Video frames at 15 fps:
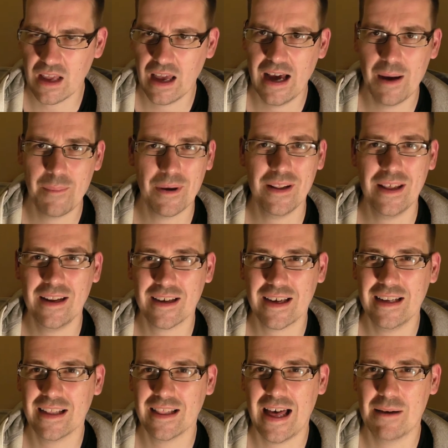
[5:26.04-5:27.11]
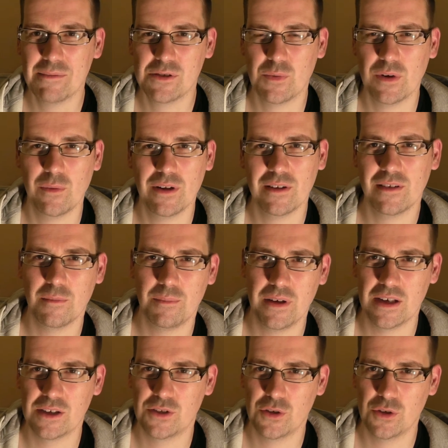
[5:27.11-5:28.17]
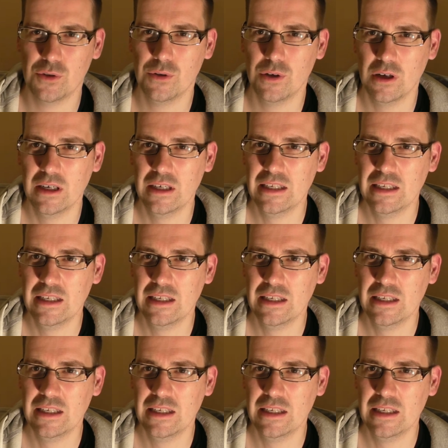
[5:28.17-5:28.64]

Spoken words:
But then I kind of lapsed when I went to PS2.